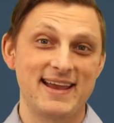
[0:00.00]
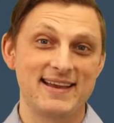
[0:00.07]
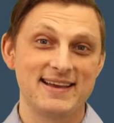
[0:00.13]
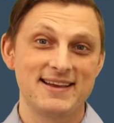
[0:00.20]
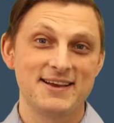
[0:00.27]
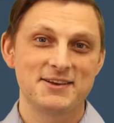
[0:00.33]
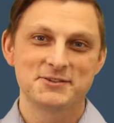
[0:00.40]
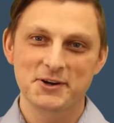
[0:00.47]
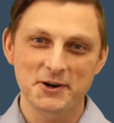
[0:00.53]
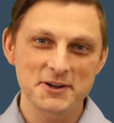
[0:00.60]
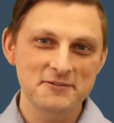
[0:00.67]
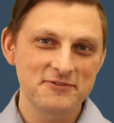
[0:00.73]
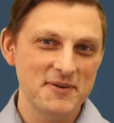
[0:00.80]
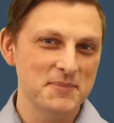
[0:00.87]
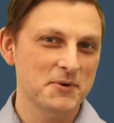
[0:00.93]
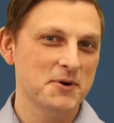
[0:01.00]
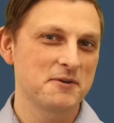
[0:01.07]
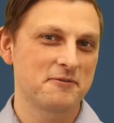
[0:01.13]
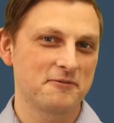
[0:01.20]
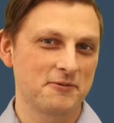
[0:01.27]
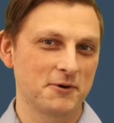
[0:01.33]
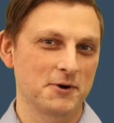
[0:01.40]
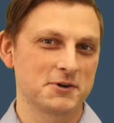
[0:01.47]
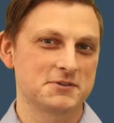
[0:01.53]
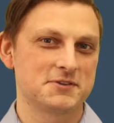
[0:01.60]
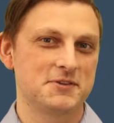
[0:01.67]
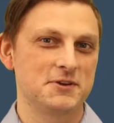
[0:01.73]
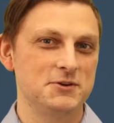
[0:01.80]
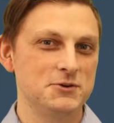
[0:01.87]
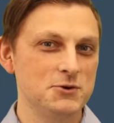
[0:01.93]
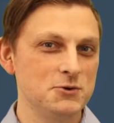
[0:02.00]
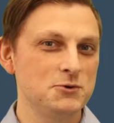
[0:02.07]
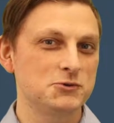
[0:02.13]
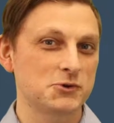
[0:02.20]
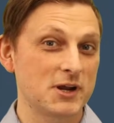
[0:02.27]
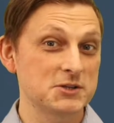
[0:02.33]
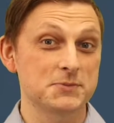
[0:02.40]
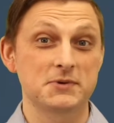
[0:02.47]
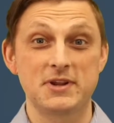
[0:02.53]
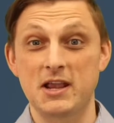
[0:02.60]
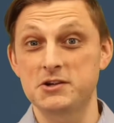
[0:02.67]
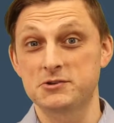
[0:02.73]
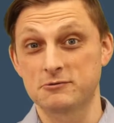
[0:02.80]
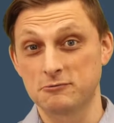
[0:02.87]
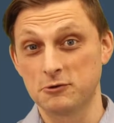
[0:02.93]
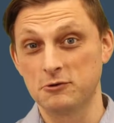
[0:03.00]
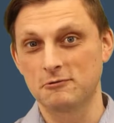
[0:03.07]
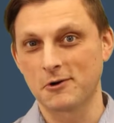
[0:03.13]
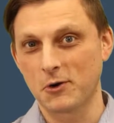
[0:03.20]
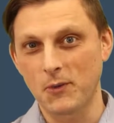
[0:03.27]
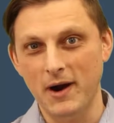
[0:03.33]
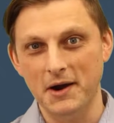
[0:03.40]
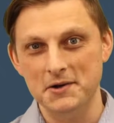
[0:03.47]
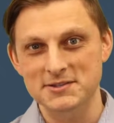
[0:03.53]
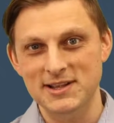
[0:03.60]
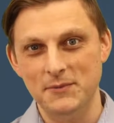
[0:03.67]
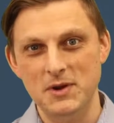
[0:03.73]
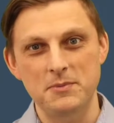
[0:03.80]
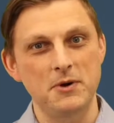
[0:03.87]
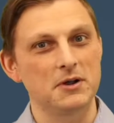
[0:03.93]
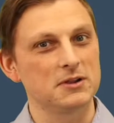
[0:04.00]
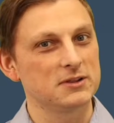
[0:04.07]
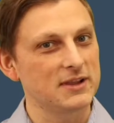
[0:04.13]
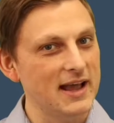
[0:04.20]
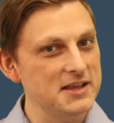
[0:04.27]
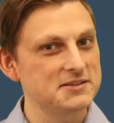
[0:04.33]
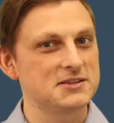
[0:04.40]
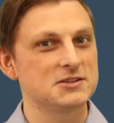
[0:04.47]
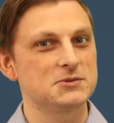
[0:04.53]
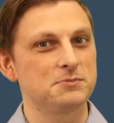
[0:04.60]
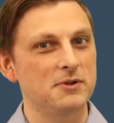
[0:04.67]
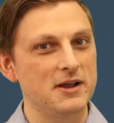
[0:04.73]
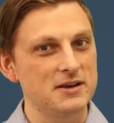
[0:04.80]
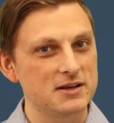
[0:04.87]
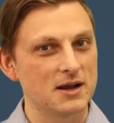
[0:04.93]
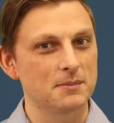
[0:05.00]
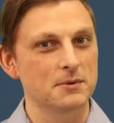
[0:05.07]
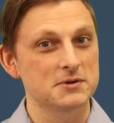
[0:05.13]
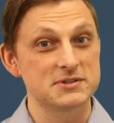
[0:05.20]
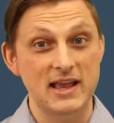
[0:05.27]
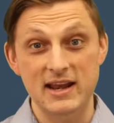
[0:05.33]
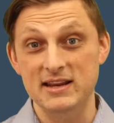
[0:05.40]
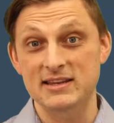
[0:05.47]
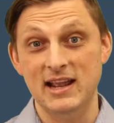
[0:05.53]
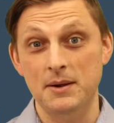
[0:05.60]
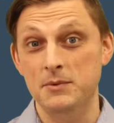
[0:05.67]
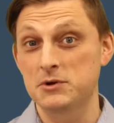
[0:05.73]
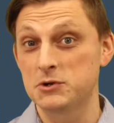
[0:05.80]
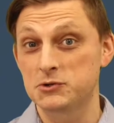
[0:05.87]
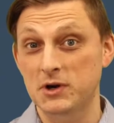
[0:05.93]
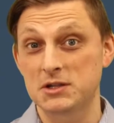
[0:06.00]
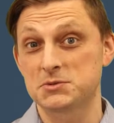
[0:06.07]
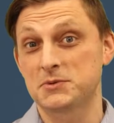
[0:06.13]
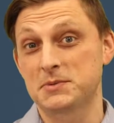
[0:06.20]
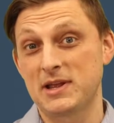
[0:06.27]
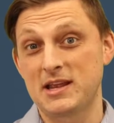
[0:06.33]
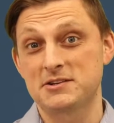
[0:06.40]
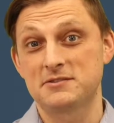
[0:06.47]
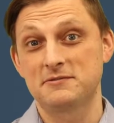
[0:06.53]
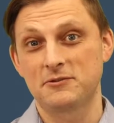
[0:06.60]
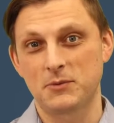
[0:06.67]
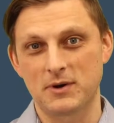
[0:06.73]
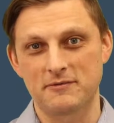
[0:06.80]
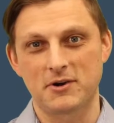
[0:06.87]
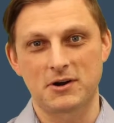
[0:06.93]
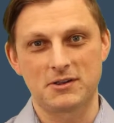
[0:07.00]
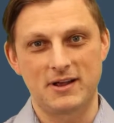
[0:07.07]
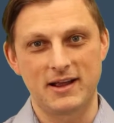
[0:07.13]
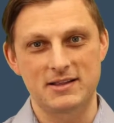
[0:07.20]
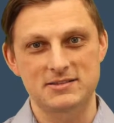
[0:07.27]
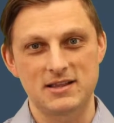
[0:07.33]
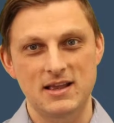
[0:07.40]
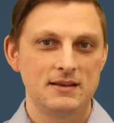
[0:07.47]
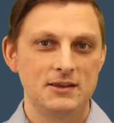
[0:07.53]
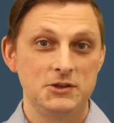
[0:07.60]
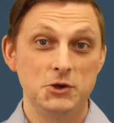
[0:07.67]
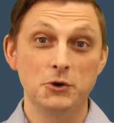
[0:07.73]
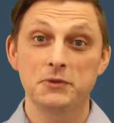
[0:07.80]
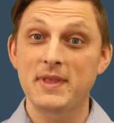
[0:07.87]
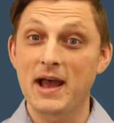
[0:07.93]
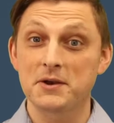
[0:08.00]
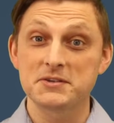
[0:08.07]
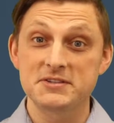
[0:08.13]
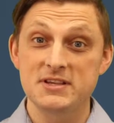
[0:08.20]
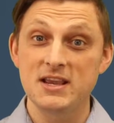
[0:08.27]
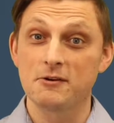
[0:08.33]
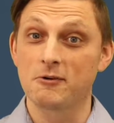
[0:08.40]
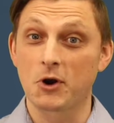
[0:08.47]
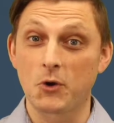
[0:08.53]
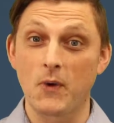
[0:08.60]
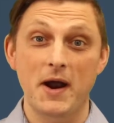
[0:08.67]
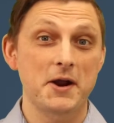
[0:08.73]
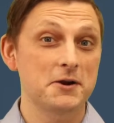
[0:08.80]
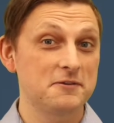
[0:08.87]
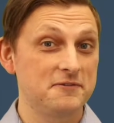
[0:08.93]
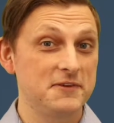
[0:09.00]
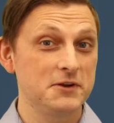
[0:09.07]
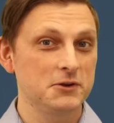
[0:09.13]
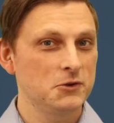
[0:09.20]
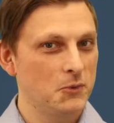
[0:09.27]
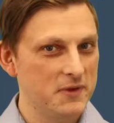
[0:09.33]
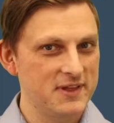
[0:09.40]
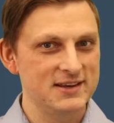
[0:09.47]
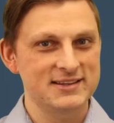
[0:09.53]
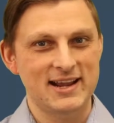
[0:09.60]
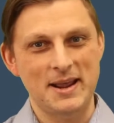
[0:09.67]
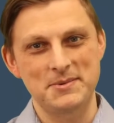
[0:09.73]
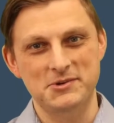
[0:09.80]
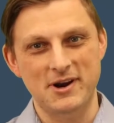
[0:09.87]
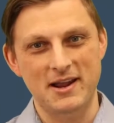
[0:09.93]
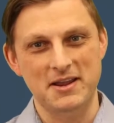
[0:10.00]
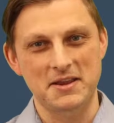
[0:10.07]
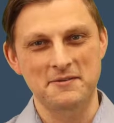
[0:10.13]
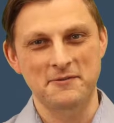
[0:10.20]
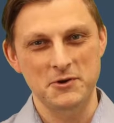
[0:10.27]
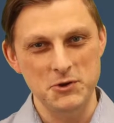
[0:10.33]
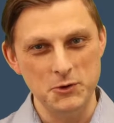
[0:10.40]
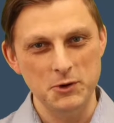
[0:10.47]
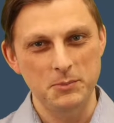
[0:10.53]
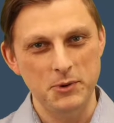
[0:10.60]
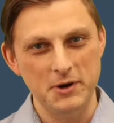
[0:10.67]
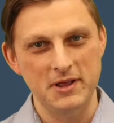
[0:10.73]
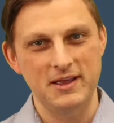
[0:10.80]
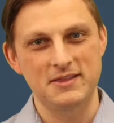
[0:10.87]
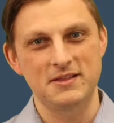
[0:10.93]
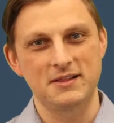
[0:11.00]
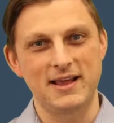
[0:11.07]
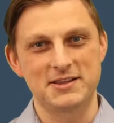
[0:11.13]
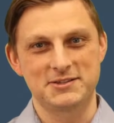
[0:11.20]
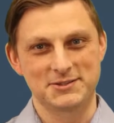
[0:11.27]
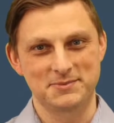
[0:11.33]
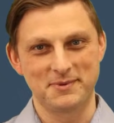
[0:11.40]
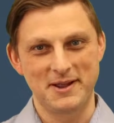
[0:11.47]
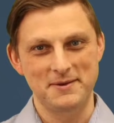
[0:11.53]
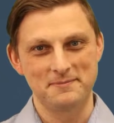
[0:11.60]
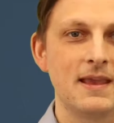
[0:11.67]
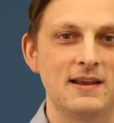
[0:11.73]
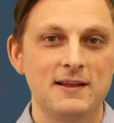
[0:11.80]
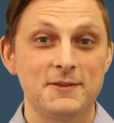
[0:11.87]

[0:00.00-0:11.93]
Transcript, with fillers: day. Starting February 1st, the new transportation rule requires that we put license plate numbers anytime we do transportation for one of our clients. You'll now see a required field within time tracking for you to put in the license plate.